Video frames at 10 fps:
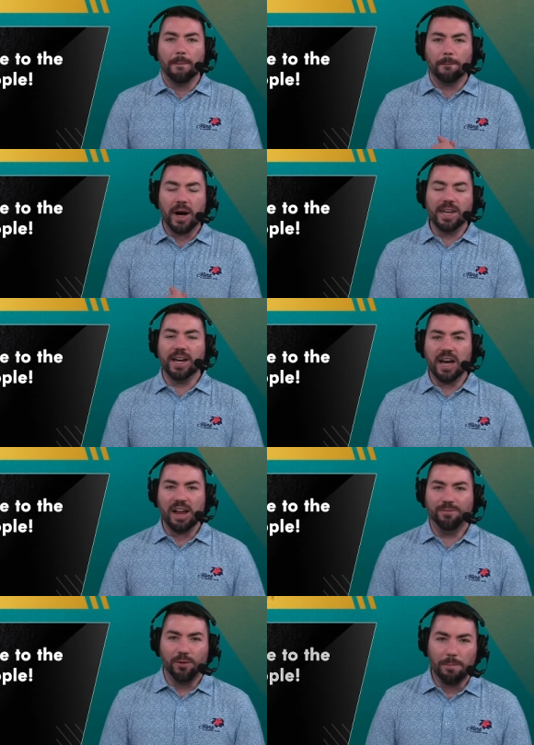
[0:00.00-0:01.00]
Monday
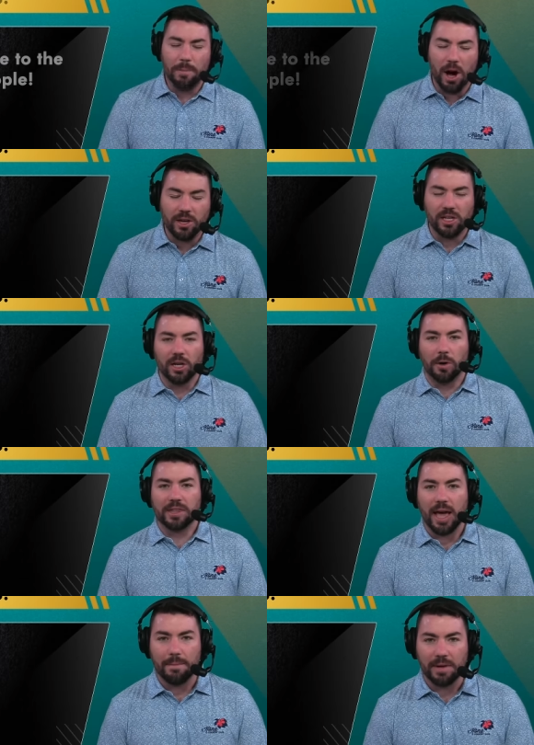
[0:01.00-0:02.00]
Night Football, you know what
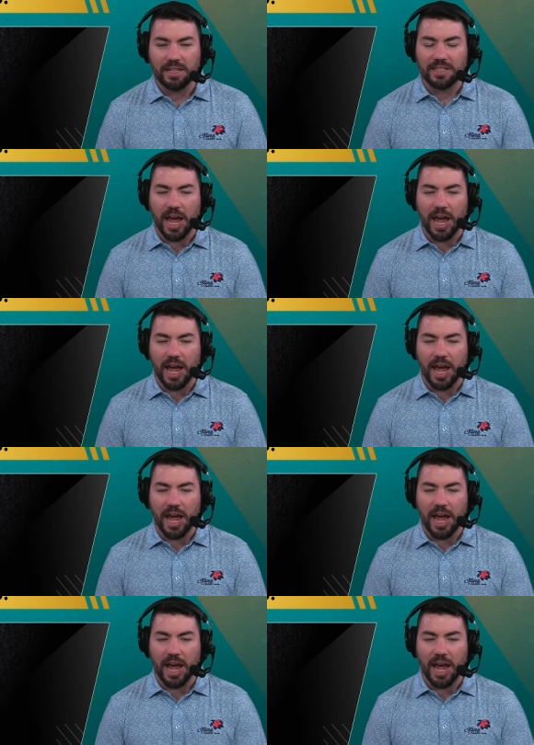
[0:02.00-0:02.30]
that means.